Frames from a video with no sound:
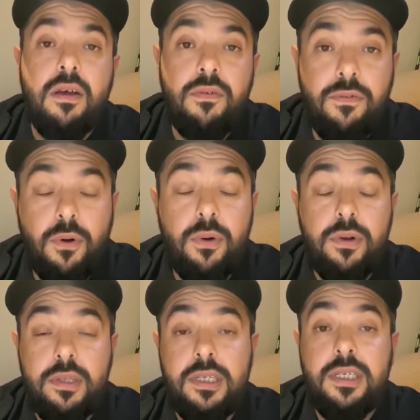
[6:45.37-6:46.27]

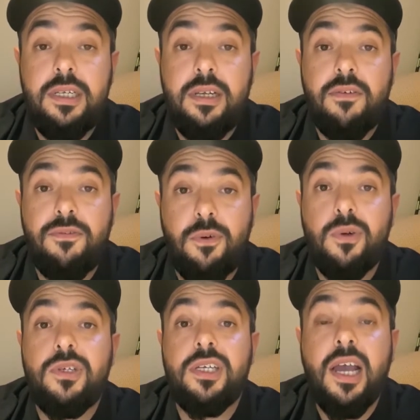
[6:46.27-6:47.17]
for the
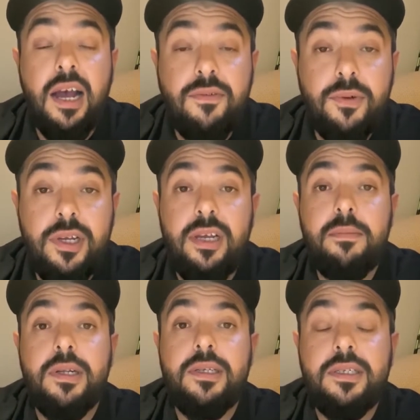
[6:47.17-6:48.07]
Forge Cavalry game
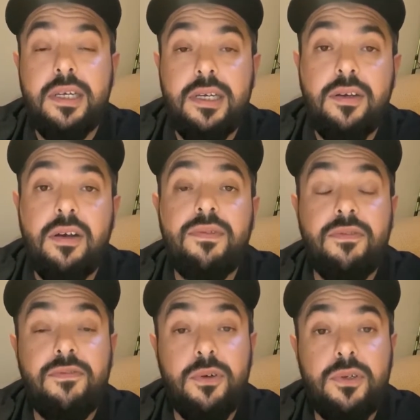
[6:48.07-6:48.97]
that is kicking off the
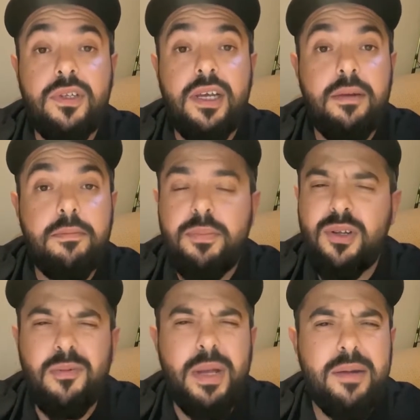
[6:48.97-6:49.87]
first game.
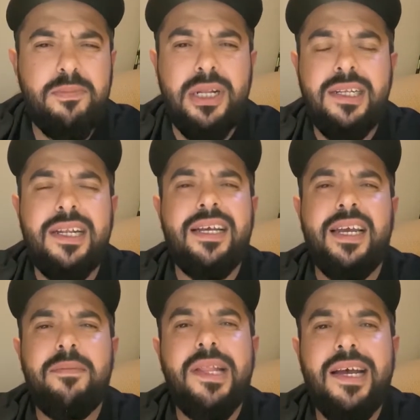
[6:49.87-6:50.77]
Bad blood in that
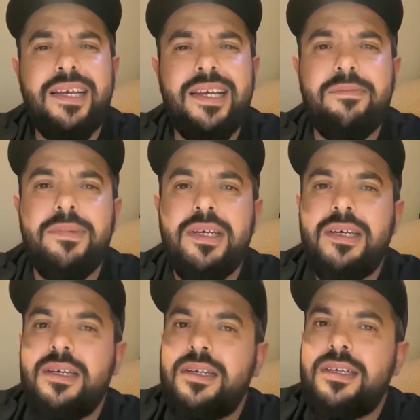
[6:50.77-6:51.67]
game. That game
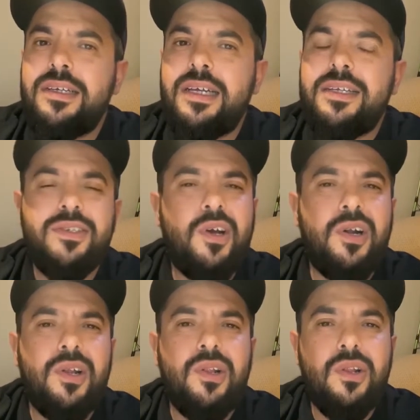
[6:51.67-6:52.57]
has got
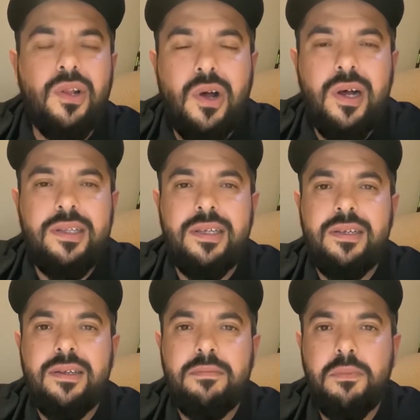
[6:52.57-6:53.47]
a lot
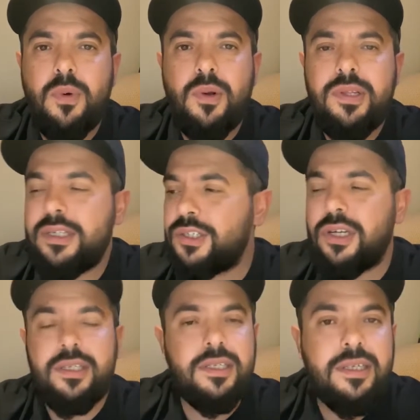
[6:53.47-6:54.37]
more than
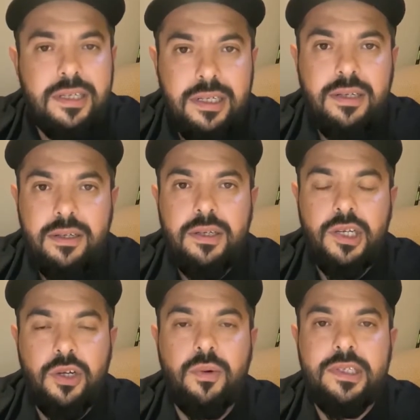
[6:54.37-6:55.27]
just,
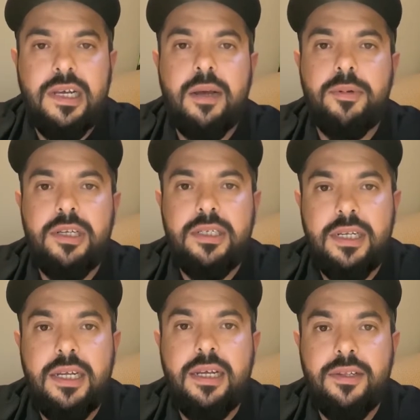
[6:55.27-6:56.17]
what's happening
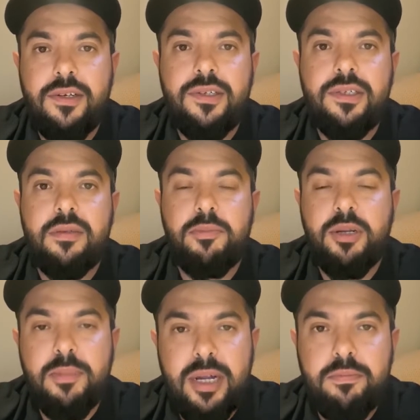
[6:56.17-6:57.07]
today. There's a bit
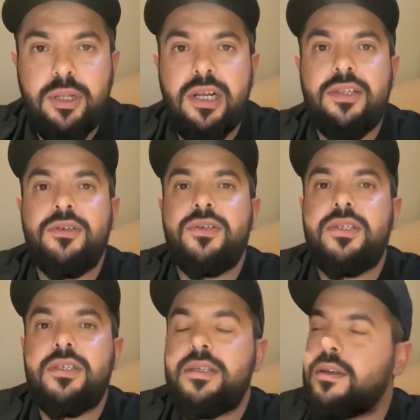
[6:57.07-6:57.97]
of bad blood.
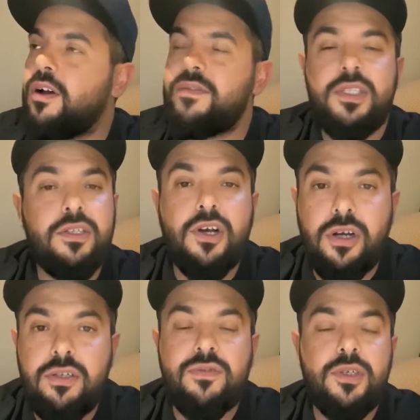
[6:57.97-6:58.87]
There's obviously the
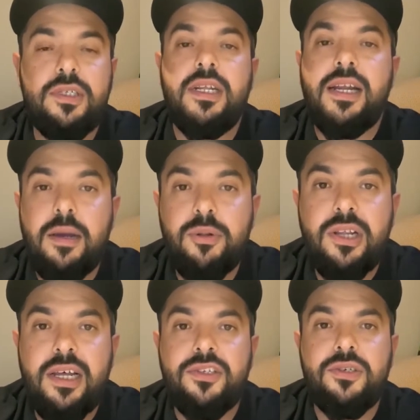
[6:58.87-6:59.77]
controversy that happened
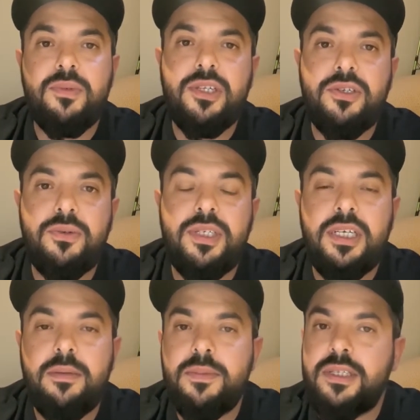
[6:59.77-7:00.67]
last year with the two
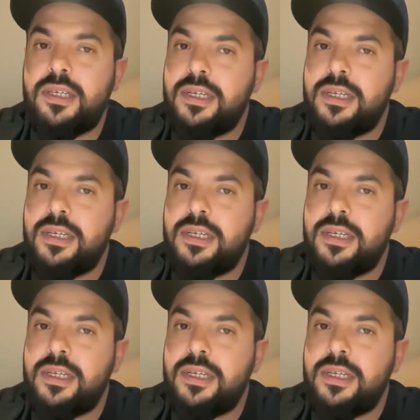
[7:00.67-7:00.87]
teams.